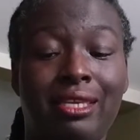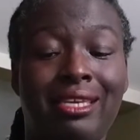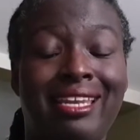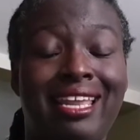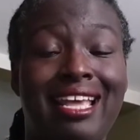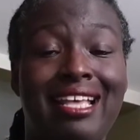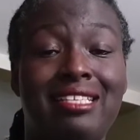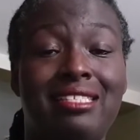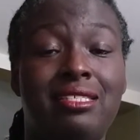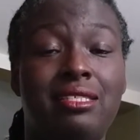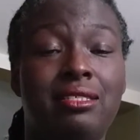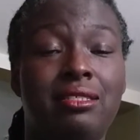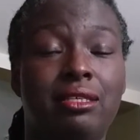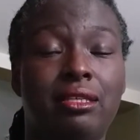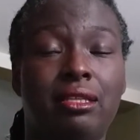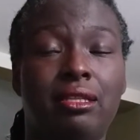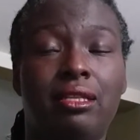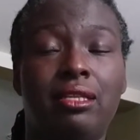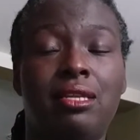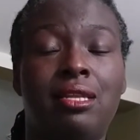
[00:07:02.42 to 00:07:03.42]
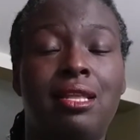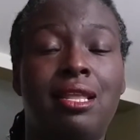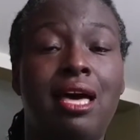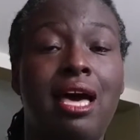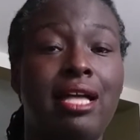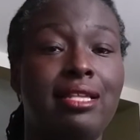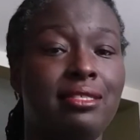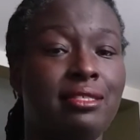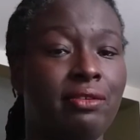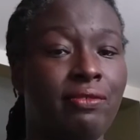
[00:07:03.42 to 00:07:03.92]
It has
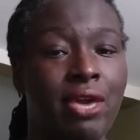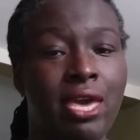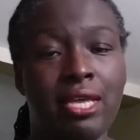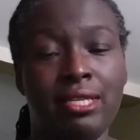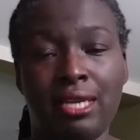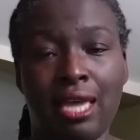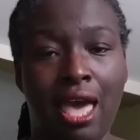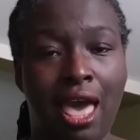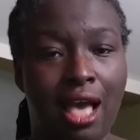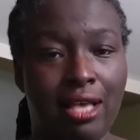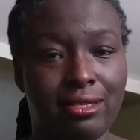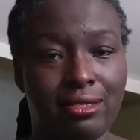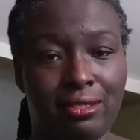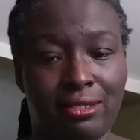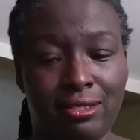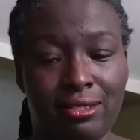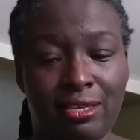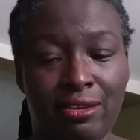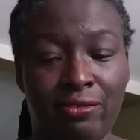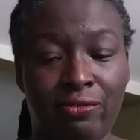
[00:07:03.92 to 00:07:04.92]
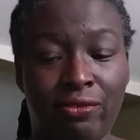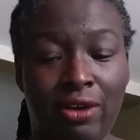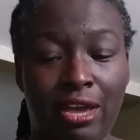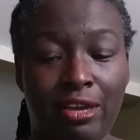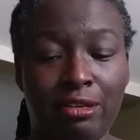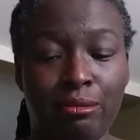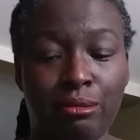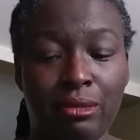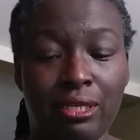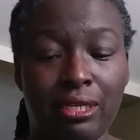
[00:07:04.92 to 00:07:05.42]
lots of antioxidants and
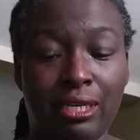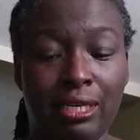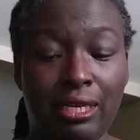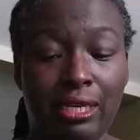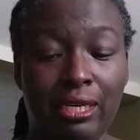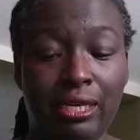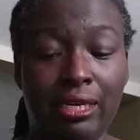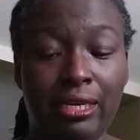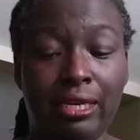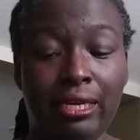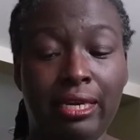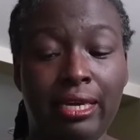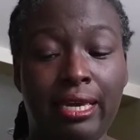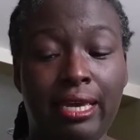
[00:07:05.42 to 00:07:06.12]
vitamin E.